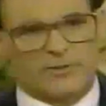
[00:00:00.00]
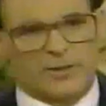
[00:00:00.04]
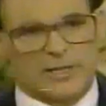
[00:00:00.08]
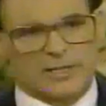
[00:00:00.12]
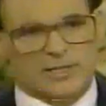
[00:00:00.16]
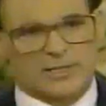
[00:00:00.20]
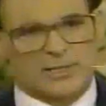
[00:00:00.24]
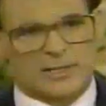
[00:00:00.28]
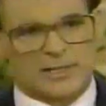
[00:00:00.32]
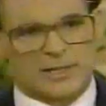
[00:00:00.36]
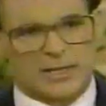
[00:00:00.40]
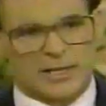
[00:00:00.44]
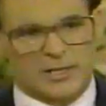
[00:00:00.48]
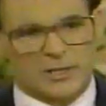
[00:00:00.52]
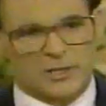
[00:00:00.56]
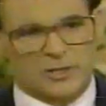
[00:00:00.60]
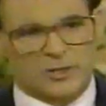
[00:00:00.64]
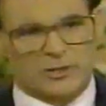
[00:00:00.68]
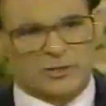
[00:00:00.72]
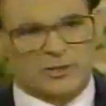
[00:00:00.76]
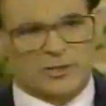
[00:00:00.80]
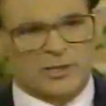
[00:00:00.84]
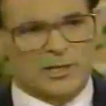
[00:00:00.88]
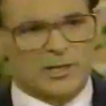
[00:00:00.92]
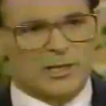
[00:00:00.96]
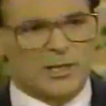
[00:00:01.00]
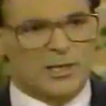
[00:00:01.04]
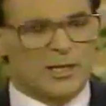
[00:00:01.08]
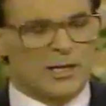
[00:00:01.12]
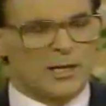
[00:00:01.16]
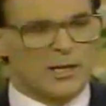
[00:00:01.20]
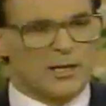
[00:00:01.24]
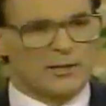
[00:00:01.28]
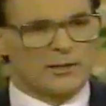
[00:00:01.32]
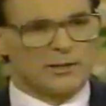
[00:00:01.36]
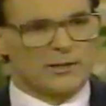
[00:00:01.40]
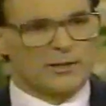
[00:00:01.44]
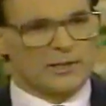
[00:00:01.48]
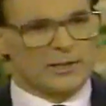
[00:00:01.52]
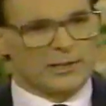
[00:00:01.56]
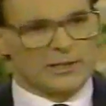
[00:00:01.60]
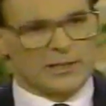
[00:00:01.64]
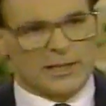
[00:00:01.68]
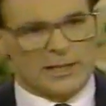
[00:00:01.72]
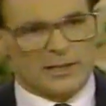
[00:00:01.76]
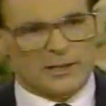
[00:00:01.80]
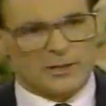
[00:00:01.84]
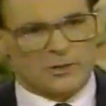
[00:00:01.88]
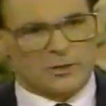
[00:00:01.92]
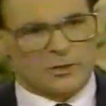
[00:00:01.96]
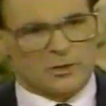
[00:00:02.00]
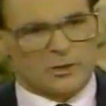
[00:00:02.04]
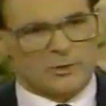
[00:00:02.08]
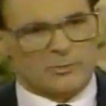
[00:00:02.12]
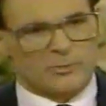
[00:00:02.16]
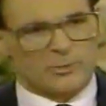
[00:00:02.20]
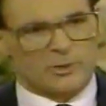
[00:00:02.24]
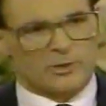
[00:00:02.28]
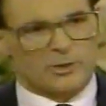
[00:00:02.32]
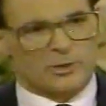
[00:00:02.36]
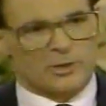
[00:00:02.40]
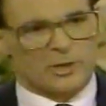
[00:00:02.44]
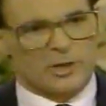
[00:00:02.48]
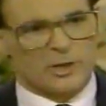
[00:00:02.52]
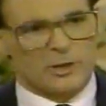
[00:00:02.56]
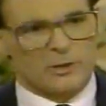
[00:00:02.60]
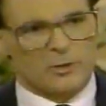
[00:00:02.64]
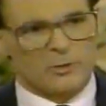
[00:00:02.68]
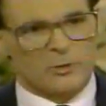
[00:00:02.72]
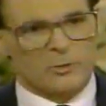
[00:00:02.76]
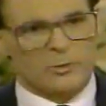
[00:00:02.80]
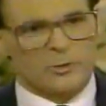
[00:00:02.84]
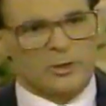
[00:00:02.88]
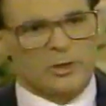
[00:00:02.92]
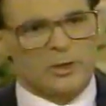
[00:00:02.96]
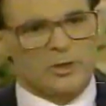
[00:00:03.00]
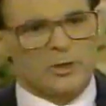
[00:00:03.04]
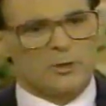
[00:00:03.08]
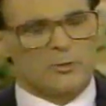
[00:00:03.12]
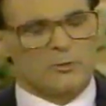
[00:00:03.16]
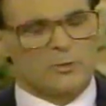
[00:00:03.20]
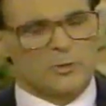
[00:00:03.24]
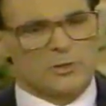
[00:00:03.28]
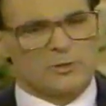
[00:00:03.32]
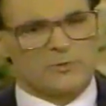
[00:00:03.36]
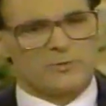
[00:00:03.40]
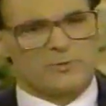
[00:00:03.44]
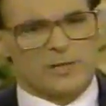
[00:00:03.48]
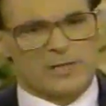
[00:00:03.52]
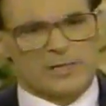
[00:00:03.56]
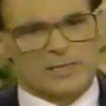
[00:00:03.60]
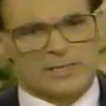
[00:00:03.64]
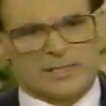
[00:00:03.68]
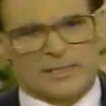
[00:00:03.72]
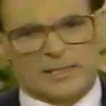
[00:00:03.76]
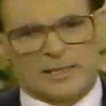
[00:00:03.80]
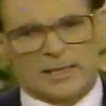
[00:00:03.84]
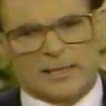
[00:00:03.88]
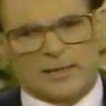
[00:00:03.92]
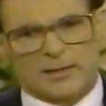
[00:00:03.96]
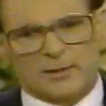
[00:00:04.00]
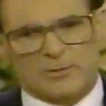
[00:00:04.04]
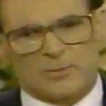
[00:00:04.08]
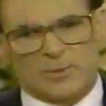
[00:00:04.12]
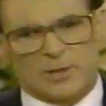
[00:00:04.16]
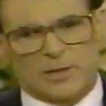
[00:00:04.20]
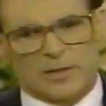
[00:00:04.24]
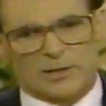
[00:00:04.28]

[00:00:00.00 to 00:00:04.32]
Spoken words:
investigation under the Canadian Criminal Code, which investigated